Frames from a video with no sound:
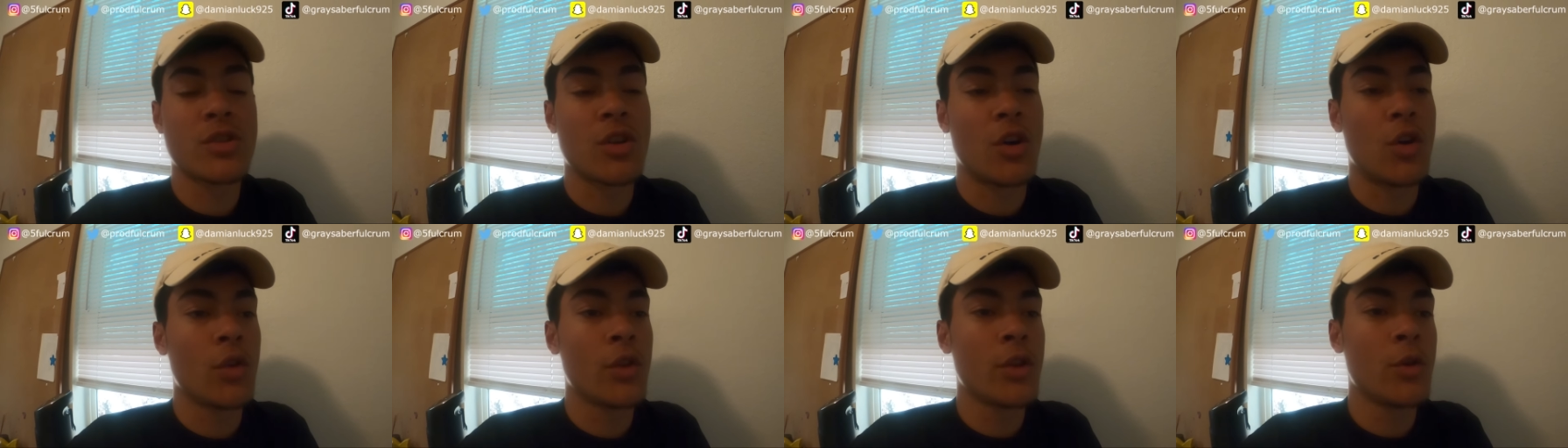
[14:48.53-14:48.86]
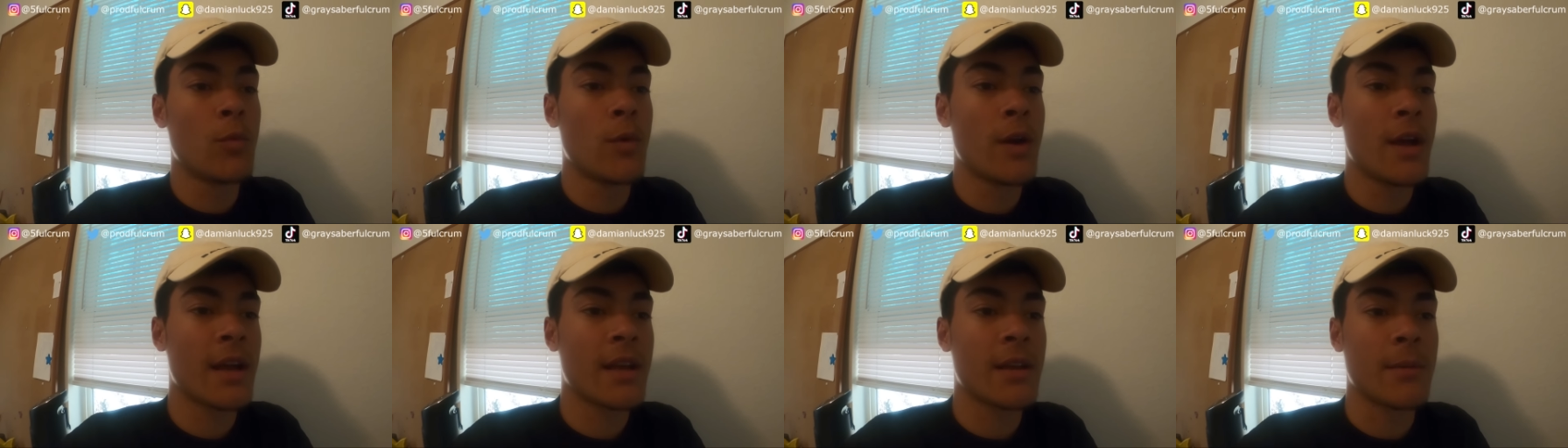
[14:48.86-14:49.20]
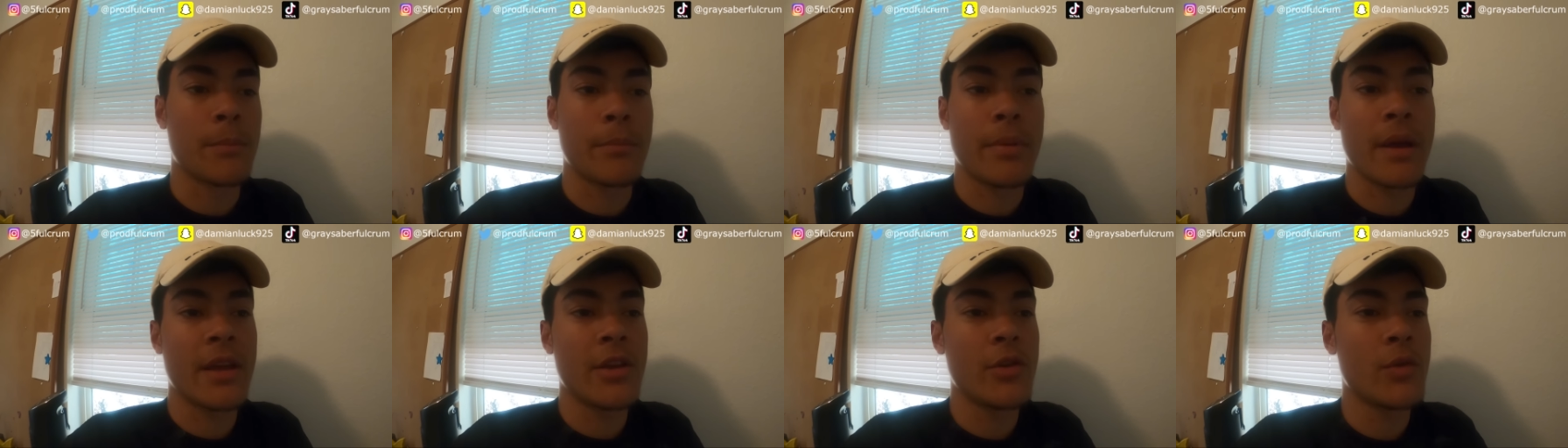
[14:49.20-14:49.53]
The only way I
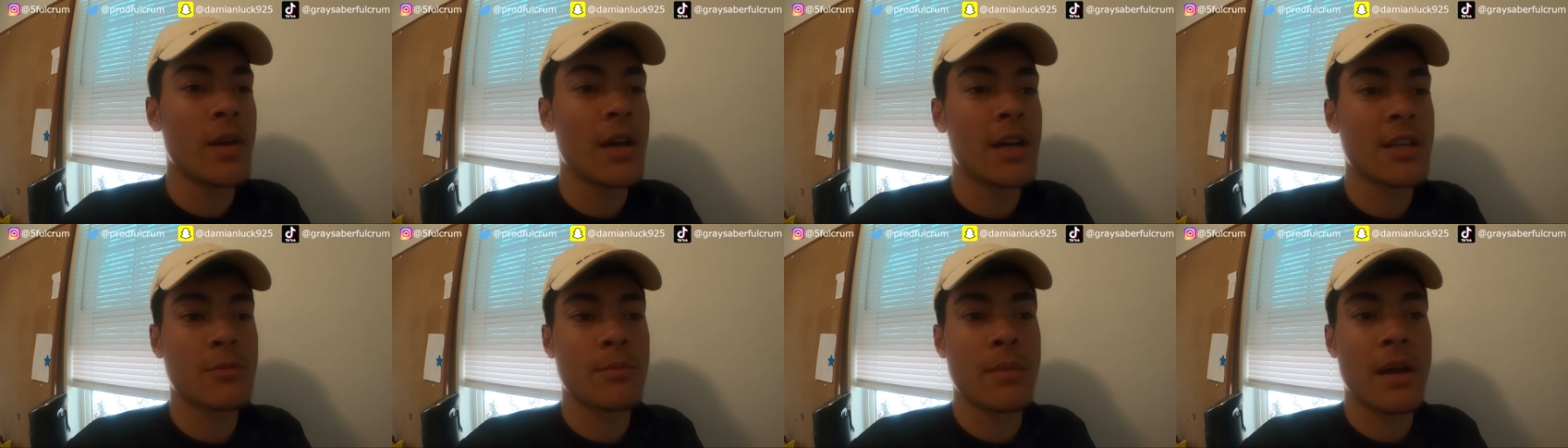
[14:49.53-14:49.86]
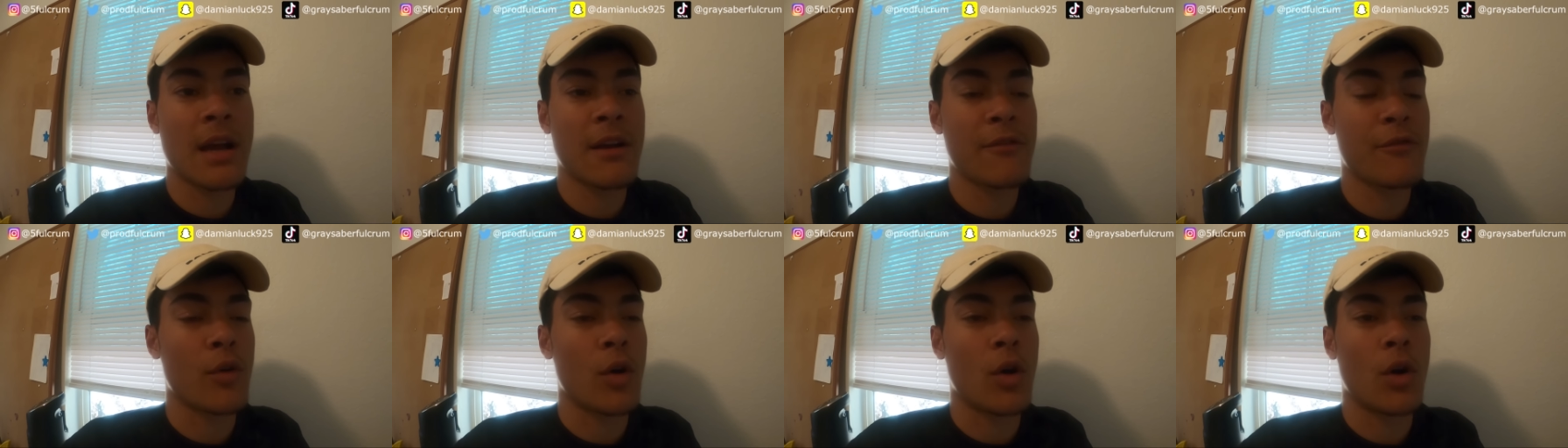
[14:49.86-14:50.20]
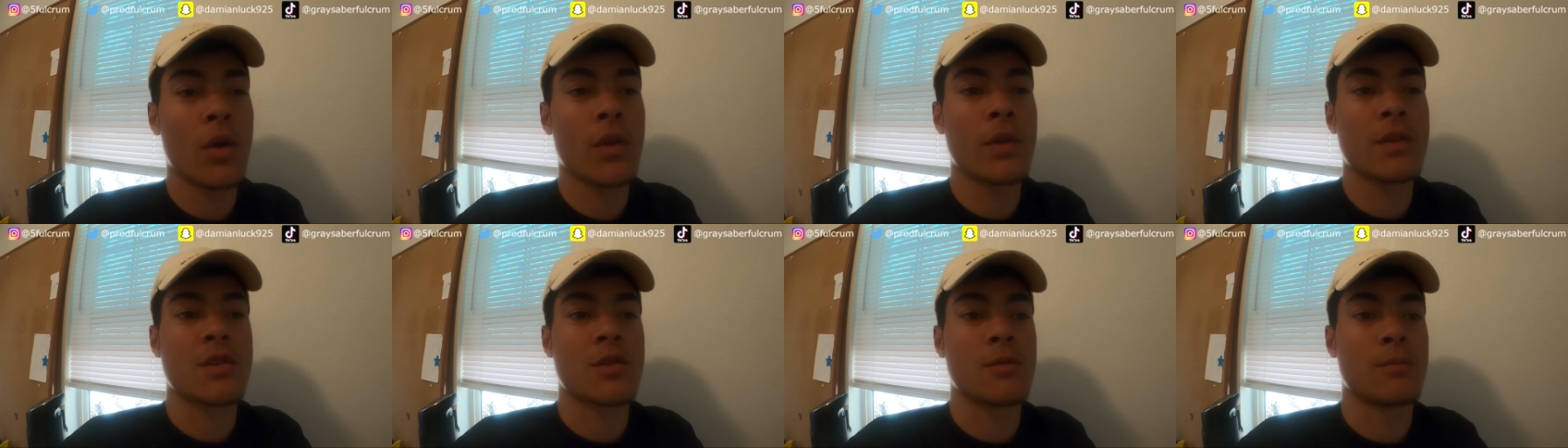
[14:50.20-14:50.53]
can pay you guys back for
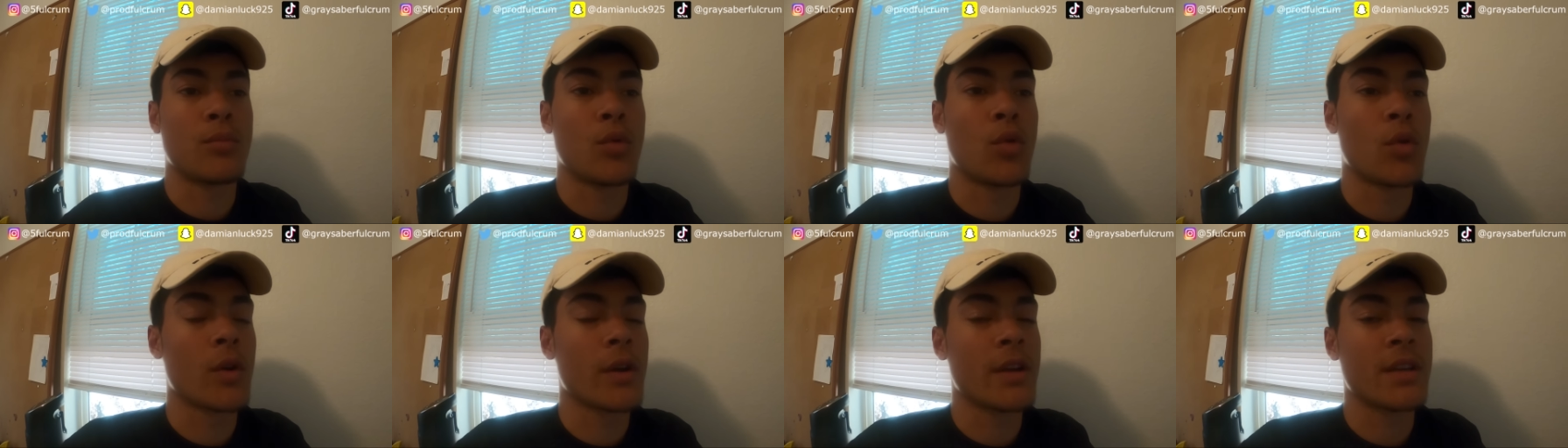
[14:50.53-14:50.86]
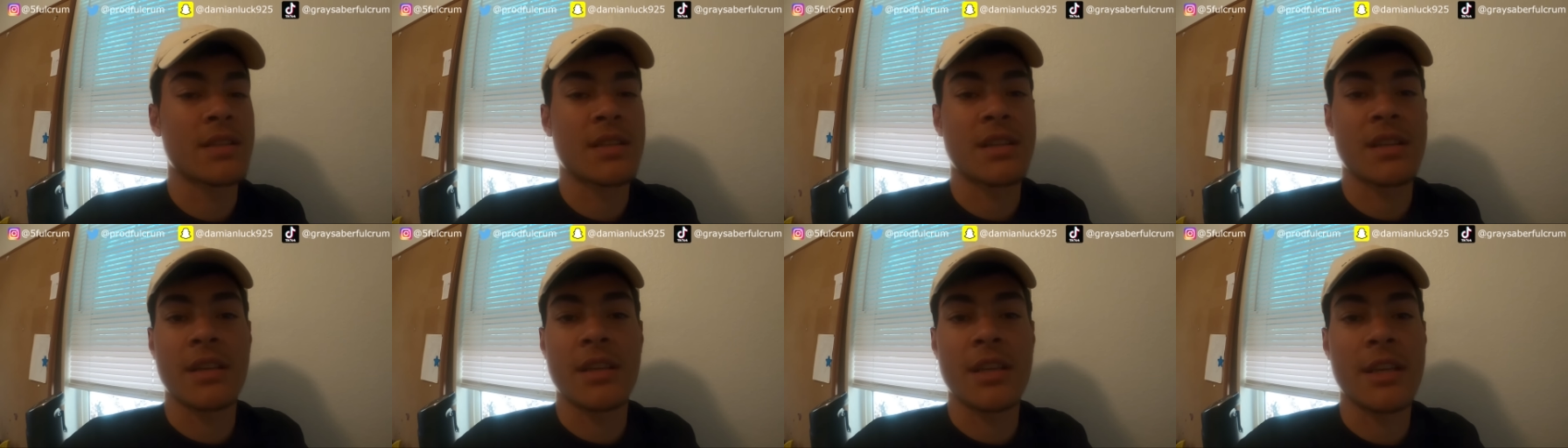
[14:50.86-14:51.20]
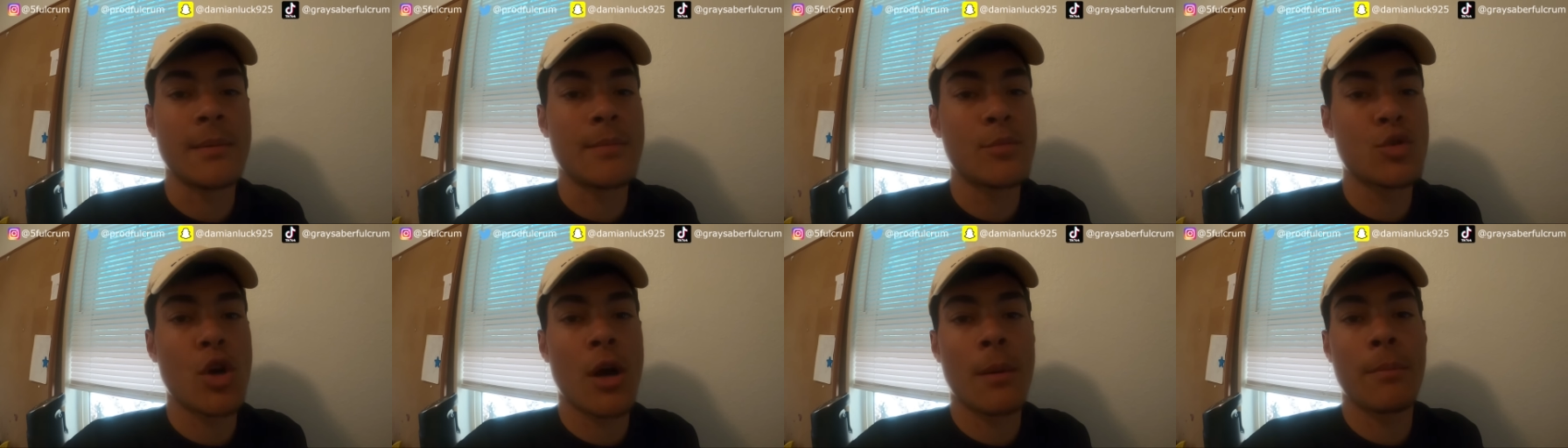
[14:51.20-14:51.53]
all the support is to
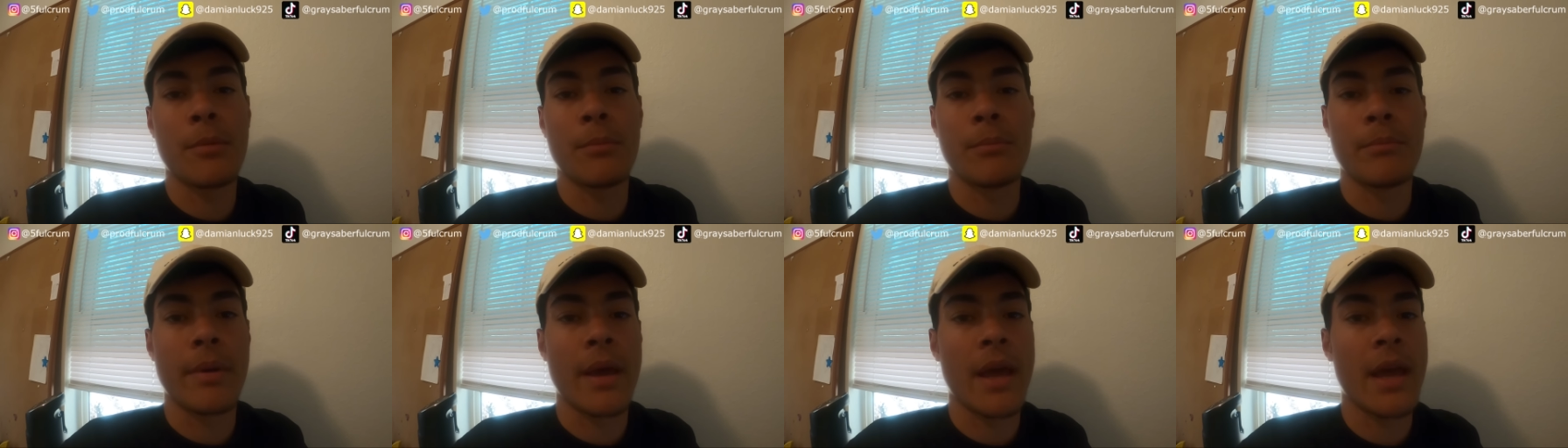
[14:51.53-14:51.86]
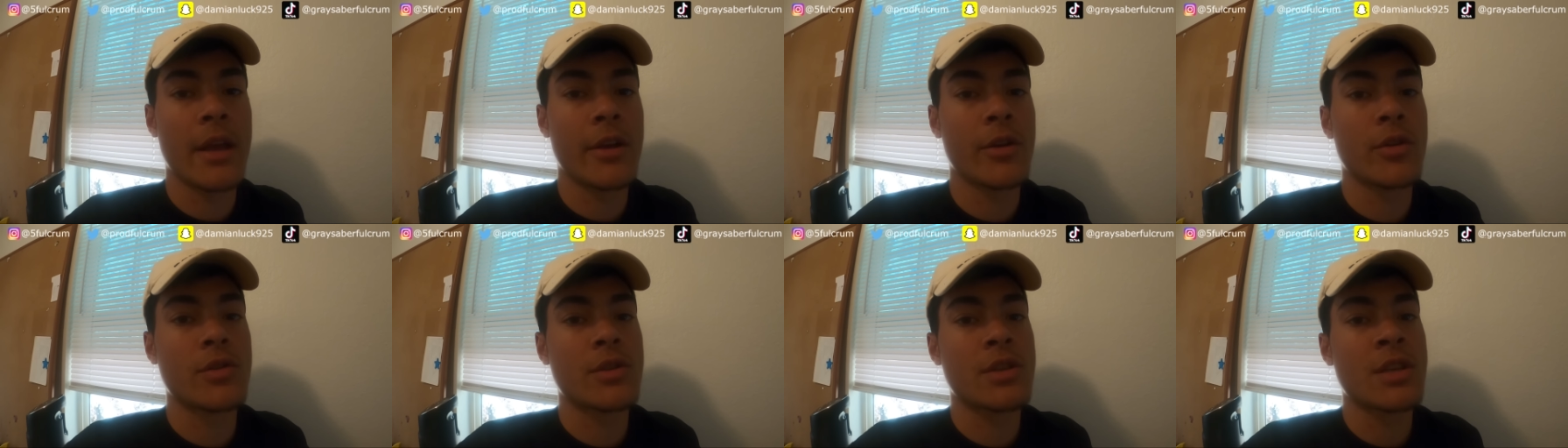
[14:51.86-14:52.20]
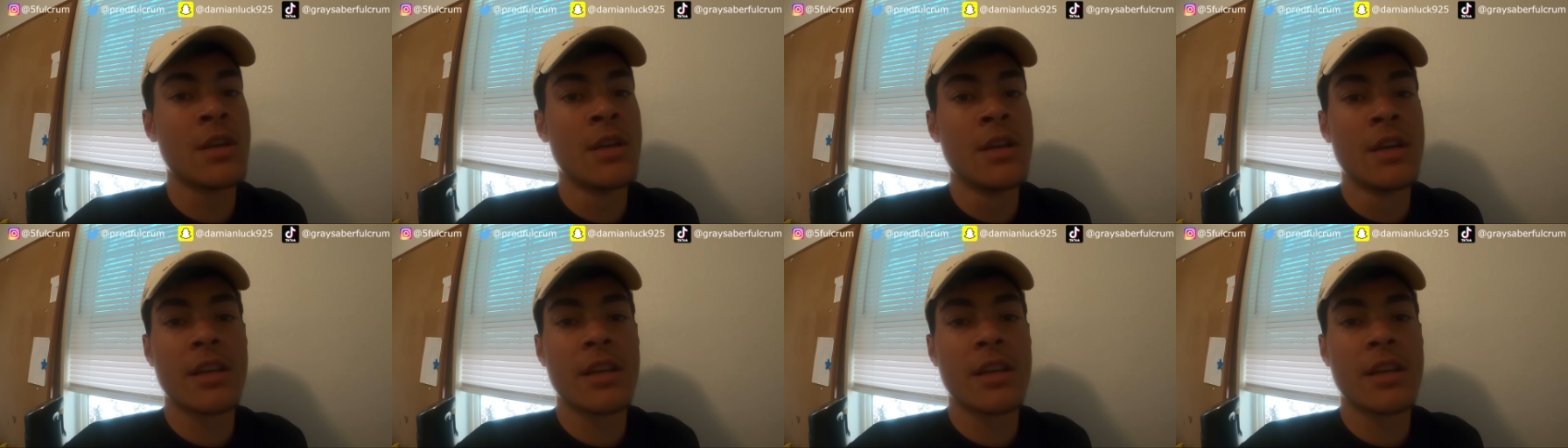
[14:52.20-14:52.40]
keep dropping bangers,